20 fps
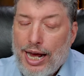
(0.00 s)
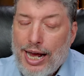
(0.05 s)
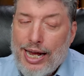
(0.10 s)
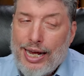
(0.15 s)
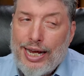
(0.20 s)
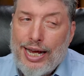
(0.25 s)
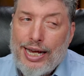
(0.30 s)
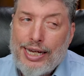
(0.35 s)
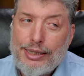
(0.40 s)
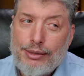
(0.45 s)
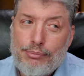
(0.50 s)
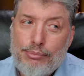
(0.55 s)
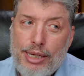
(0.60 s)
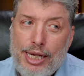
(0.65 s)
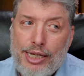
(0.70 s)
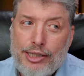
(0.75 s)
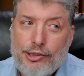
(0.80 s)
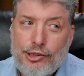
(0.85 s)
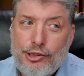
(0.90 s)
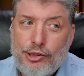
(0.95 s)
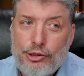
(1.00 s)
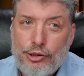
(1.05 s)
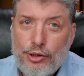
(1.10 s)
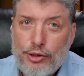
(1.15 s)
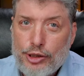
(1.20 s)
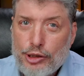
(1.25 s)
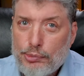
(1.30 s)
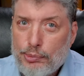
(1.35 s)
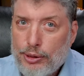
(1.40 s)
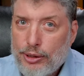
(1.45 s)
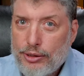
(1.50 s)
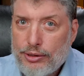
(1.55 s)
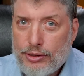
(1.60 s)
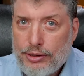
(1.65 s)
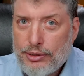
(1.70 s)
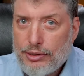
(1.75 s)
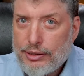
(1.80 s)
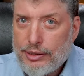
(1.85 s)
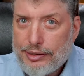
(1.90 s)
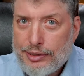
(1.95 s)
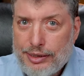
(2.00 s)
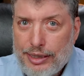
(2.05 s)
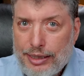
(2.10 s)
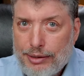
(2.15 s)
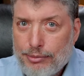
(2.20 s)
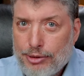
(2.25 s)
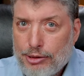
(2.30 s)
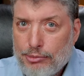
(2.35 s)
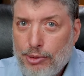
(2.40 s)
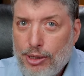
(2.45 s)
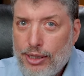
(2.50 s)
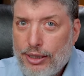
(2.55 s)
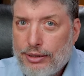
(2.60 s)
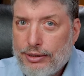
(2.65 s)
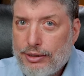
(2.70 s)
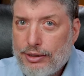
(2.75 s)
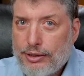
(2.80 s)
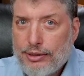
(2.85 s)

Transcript: I imagine your experience is the same as mine.